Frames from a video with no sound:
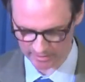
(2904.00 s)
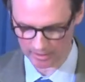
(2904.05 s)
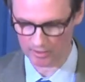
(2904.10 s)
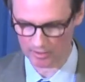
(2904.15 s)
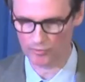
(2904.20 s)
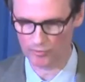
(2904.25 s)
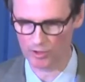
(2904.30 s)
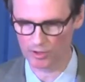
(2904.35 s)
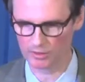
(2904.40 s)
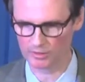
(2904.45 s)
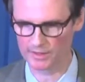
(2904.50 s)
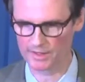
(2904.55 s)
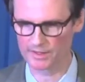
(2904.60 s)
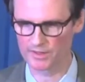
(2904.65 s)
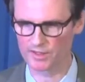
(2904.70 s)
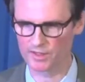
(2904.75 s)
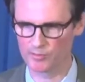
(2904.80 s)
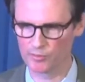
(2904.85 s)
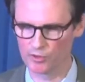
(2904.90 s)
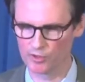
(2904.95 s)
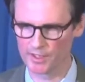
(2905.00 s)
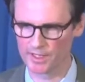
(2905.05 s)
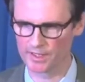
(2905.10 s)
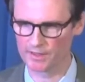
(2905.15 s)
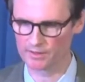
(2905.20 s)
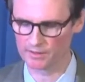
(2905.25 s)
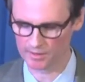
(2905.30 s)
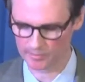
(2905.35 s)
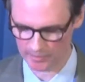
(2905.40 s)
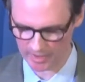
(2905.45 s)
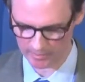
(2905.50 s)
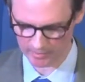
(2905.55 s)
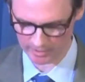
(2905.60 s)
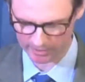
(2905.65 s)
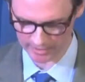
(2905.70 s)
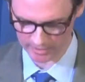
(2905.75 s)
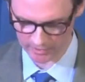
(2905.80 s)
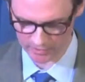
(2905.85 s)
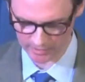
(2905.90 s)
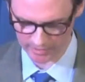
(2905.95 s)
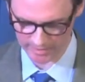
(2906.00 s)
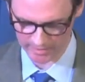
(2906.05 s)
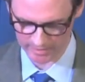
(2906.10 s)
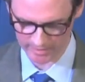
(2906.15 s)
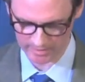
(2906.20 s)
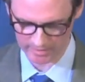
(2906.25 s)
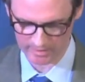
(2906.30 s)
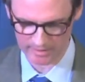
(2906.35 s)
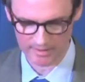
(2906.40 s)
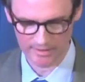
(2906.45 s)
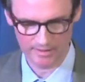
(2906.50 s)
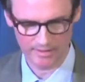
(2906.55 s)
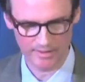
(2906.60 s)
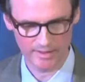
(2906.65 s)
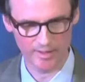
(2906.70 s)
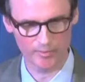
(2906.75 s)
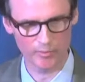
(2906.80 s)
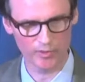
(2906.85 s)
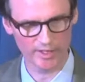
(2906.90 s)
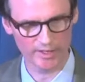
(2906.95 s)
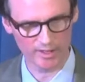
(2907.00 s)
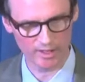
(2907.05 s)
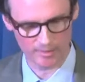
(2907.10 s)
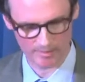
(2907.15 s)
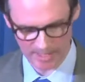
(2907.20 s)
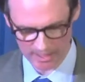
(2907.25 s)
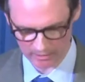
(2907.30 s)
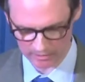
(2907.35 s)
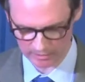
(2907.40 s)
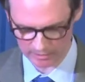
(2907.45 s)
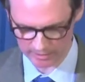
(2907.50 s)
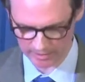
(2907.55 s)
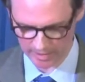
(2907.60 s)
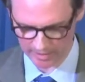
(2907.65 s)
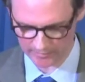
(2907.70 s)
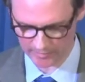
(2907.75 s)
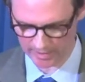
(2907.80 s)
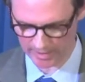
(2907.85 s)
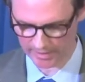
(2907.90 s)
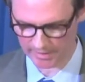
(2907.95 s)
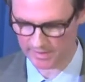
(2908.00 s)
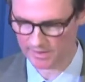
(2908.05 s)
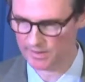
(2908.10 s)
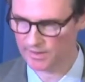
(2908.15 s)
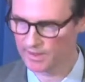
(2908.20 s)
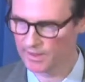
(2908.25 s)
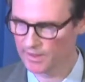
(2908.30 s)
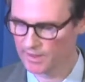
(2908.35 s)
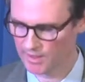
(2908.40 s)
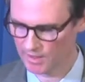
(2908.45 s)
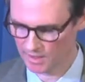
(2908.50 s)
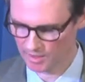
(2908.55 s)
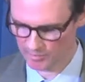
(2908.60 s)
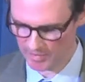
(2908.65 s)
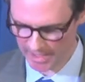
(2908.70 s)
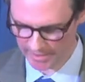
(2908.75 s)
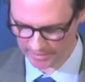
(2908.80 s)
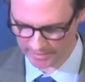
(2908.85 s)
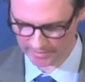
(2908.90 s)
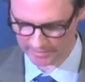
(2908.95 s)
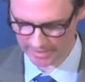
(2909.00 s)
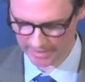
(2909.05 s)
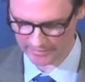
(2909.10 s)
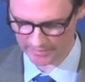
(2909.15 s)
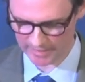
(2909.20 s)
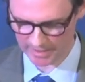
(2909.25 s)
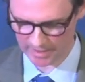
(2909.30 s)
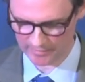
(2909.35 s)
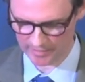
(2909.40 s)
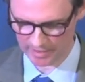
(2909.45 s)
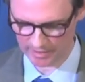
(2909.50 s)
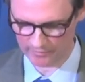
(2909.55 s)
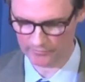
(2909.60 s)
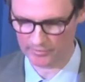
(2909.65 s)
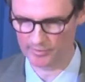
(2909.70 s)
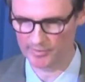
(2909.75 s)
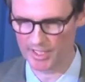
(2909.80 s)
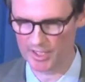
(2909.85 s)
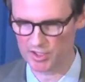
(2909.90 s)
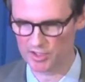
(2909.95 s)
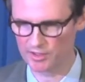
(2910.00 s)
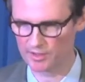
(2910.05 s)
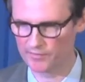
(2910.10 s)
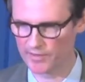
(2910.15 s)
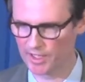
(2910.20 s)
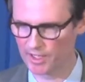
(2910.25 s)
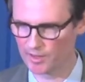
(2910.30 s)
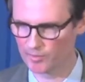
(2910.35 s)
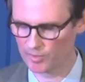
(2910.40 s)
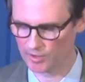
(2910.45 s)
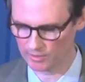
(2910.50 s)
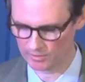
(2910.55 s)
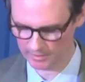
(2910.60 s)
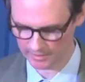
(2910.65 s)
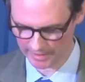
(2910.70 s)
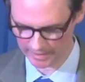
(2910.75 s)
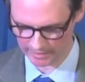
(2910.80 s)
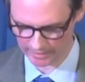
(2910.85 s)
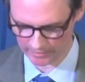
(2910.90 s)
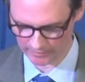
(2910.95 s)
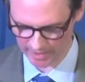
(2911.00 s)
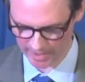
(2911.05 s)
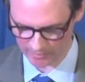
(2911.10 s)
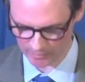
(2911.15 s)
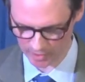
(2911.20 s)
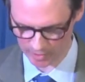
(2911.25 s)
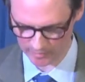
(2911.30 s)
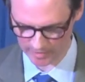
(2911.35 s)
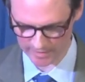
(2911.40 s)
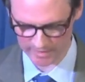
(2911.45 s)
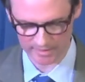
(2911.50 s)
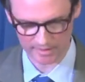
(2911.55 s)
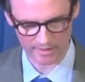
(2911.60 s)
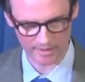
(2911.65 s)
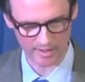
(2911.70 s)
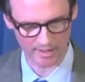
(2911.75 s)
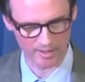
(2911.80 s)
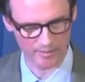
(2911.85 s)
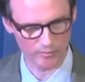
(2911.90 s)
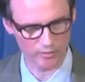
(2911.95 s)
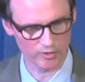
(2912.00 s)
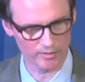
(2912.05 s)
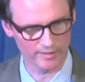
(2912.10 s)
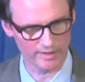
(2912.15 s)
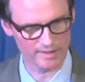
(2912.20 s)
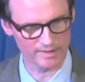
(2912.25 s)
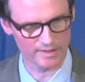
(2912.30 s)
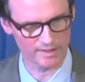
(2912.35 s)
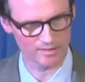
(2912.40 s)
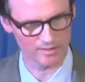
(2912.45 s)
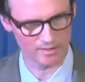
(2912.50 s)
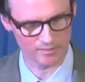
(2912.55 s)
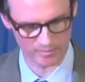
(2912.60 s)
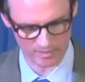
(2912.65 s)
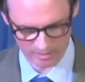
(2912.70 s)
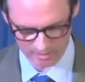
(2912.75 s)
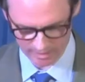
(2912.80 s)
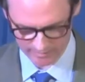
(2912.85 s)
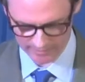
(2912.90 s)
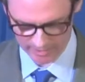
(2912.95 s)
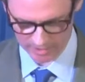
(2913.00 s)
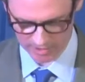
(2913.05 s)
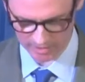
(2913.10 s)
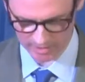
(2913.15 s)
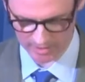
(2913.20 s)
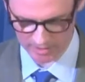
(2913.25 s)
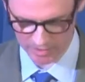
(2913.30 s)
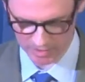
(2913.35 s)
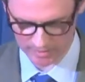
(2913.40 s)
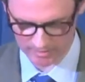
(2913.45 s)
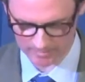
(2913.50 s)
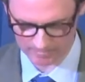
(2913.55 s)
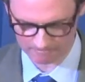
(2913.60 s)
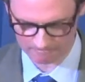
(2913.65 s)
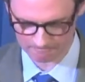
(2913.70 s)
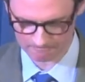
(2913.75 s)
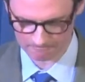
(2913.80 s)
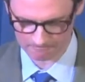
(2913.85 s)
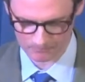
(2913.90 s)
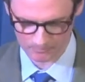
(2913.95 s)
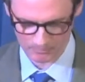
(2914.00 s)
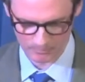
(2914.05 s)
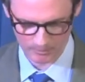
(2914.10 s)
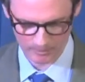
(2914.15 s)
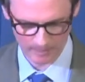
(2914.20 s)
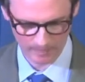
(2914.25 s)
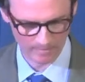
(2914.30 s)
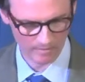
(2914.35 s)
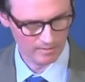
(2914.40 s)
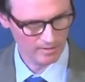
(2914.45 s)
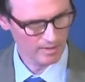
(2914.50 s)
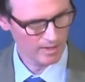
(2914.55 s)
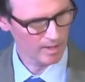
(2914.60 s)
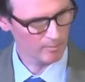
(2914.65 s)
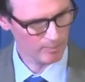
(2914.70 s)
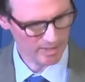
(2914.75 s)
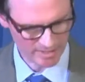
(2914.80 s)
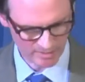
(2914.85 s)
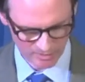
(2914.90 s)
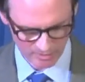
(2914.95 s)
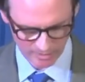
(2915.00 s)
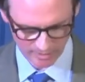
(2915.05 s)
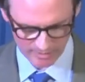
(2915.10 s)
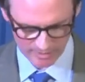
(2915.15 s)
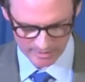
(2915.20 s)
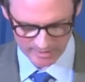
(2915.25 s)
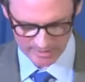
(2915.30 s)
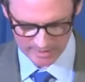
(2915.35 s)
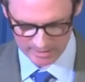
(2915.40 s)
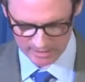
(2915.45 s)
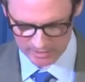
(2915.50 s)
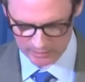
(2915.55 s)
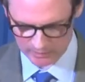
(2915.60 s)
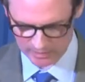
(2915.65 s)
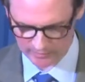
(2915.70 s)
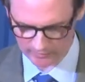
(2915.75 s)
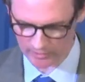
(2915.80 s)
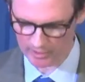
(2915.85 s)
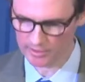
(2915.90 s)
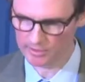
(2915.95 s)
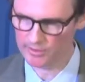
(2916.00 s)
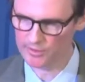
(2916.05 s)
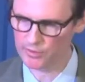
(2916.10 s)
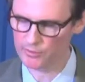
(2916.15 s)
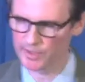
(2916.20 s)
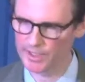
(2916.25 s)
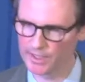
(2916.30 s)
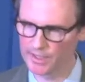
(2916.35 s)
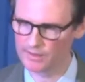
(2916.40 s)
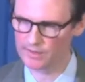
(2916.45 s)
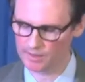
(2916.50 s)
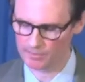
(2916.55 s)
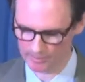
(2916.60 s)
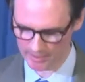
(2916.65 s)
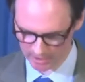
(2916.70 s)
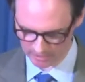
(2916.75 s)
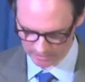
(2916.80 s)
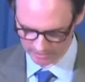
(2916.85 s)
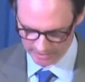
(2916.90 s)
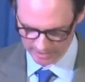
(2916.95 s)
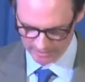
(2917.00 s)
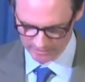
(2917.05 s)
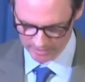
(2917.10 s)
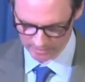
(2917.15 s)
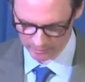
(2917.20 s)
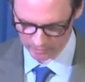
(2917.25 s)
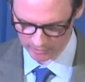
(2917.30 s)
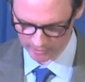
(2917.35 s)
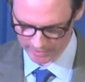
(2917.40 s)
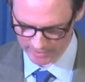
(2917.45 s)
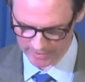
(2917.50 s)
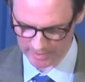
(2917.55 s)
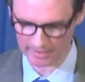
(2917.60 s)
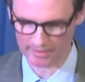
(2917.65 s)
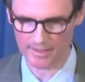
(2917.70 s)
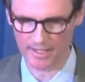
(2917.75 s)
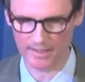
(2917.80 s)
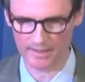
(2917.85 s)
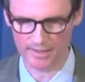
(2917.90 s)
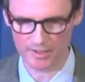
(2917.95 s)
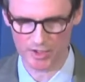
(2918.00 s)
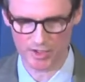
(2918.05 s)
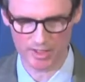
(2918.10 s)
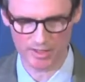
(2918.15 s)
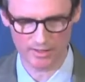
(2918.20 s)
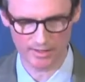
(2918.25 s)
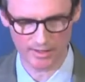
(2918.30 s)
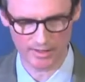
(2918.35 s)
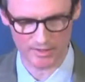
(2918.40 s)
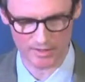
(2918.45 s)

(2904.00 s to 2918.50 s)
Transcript: a role in supporting the public interest, in bringing about good governance, in making life-saving information available at the right moment, and improving systems of education. And based on these things we've learned, we need to build and deploy technology, as